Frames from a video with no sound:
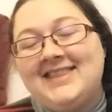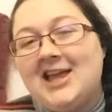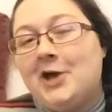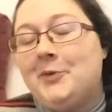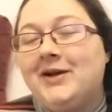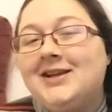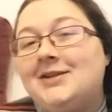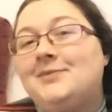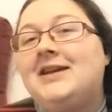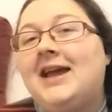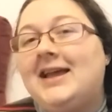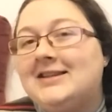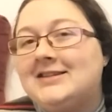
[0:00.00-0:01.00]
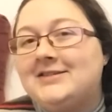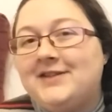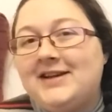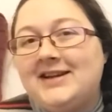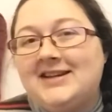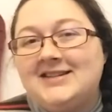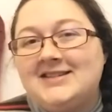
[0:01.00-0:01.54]
that we're going to be
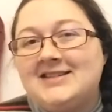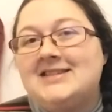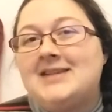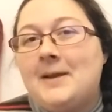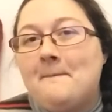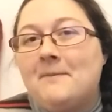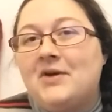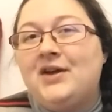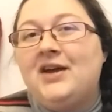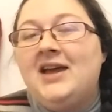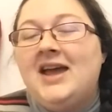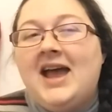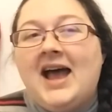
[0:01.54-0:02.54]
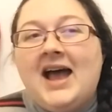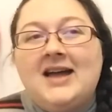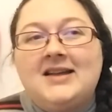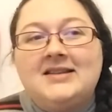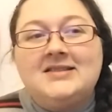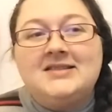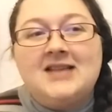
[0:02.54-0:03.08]
entering December,
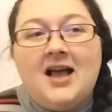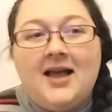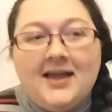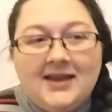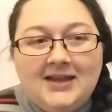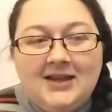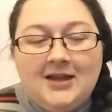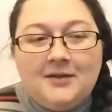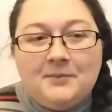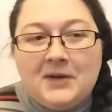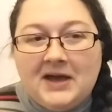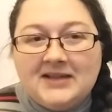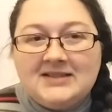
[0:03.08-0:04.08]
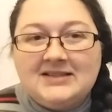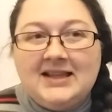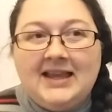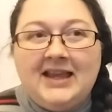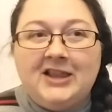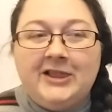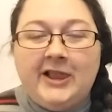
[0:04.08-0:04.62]
and I
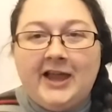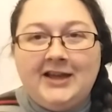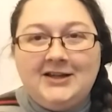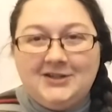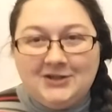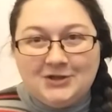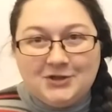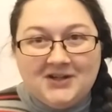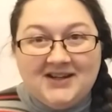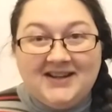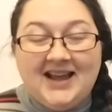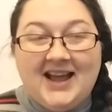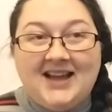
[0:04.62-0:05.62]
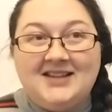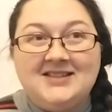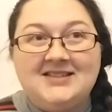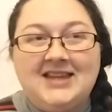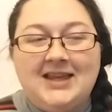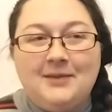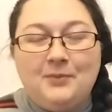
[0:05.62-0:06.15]
personally like to try and
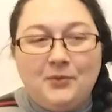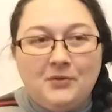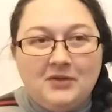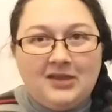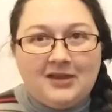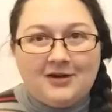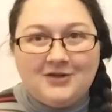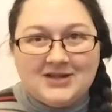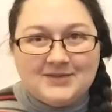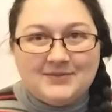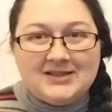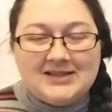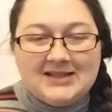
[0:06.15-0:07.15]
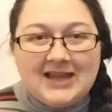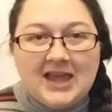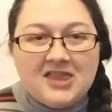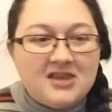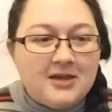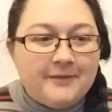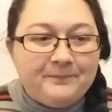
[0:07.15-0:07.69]
keep all of the Christmas
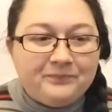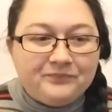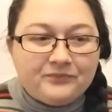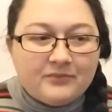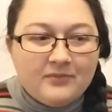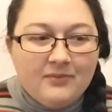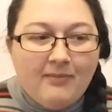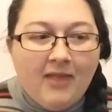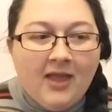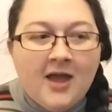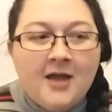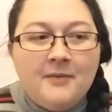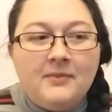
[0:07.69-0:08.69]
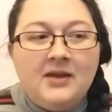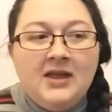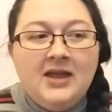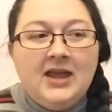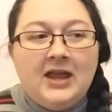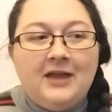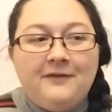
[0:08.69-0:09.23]
together
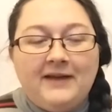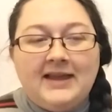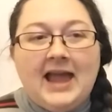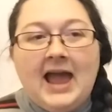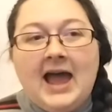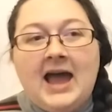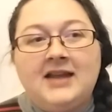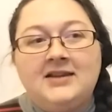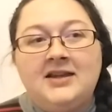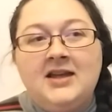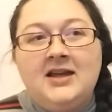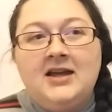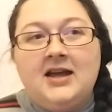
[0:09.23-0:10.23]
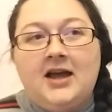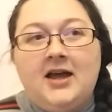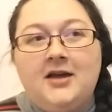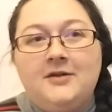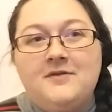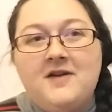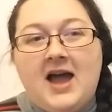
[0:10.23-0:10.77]
if I can,
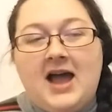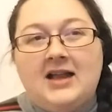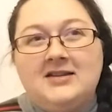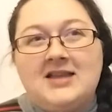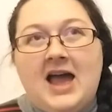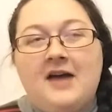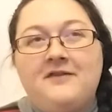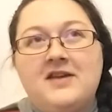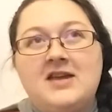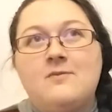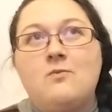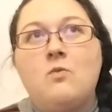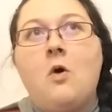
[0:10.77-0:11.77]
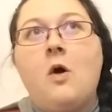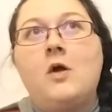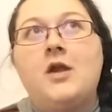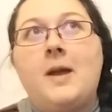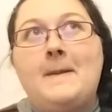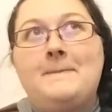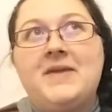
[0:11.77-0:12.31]
and have it in one
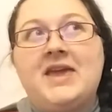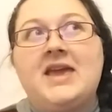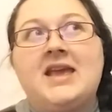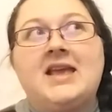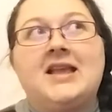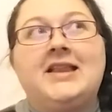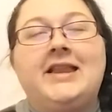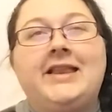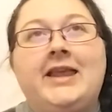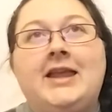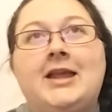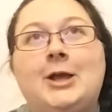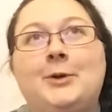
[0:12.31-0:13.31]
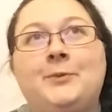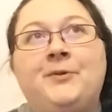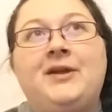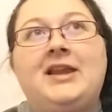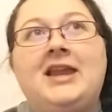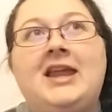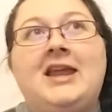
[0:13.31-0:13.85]
big, like,
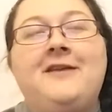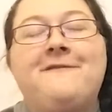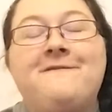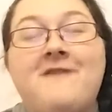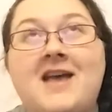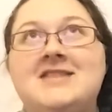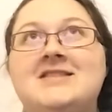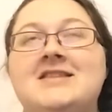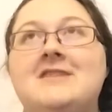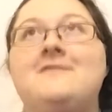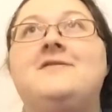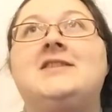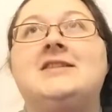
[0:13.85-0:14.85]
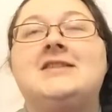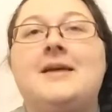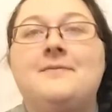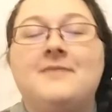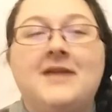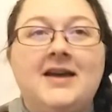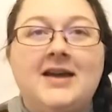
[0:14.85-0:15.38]
really festive
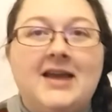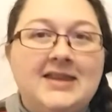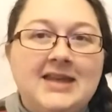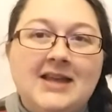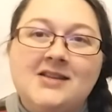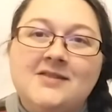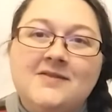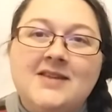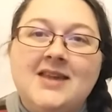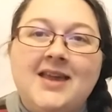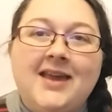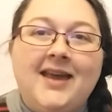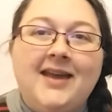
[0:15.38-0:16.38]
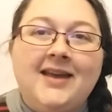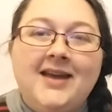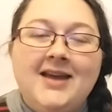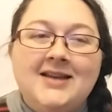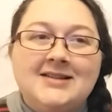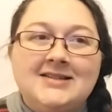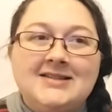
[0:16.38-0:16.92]
December at the end of the year
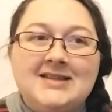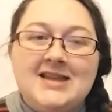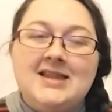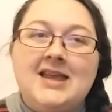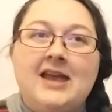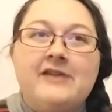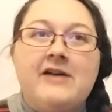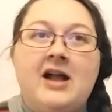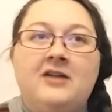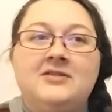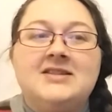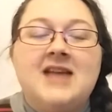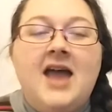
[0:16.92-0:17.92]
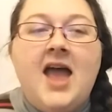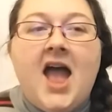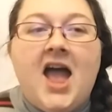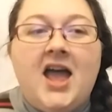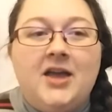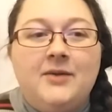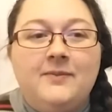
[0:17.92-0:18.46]
to see the year out.
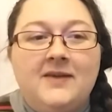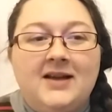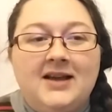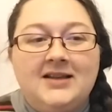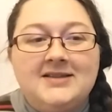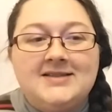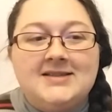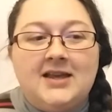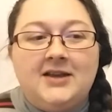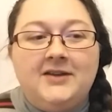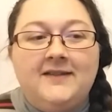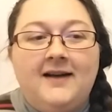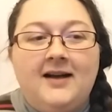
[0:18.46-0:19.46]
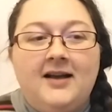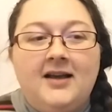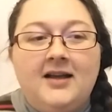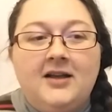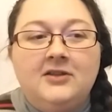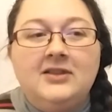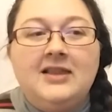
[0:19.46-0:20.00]
So
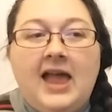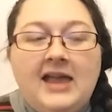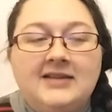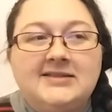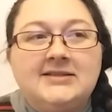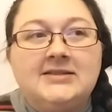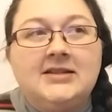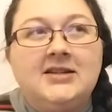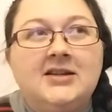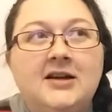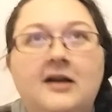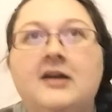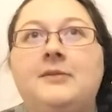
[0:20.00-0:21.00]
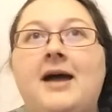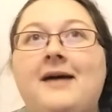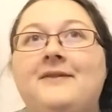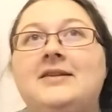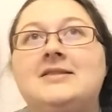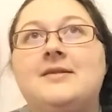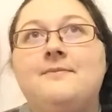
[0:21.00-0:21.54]
unless I'm
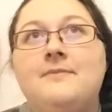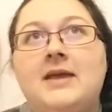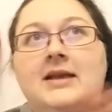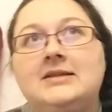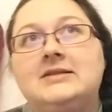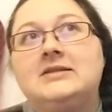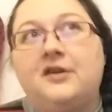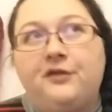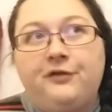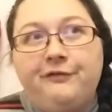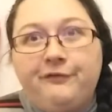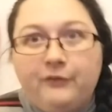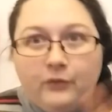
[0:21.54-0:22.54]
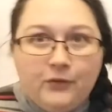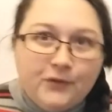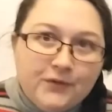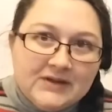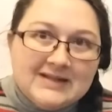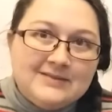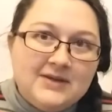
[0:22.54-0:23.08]
having to make stuff for
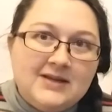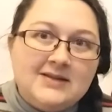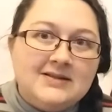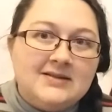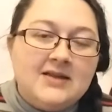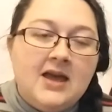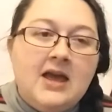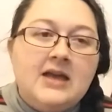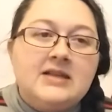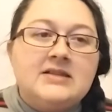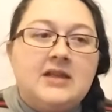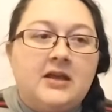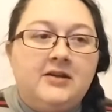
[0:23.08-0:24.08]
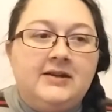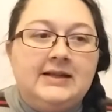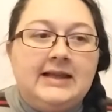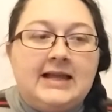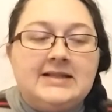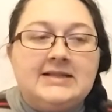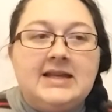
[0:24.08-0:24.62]
Christmas, so
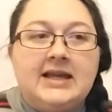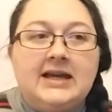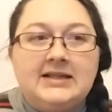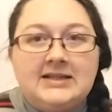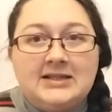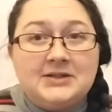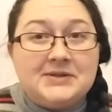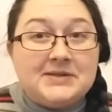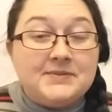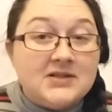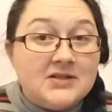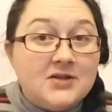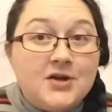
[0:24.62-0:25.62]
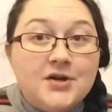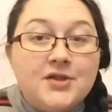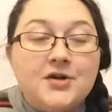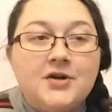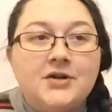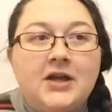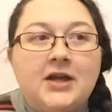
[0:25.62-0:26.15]
last year I did the Christmas
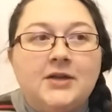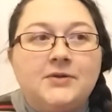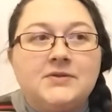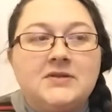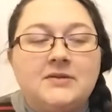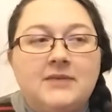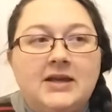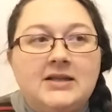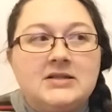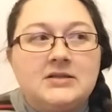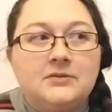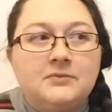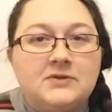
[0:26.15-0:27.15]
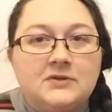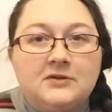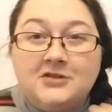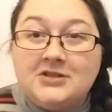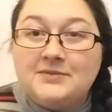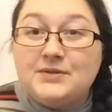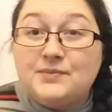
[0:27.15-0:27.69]
Sockathon. I also made some sort of
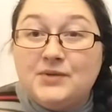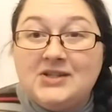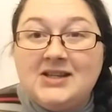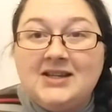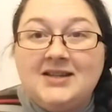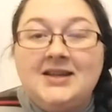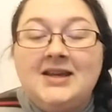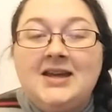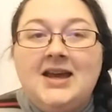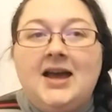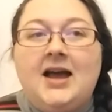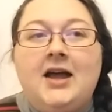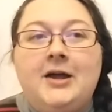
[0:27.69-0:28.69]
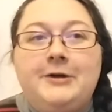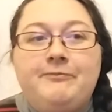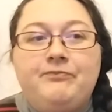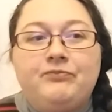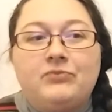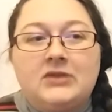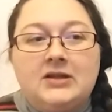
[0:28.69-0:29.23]
Christmas pudding,
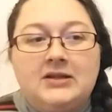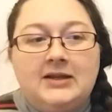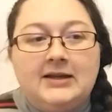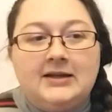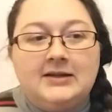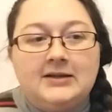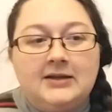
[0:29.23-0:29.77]
like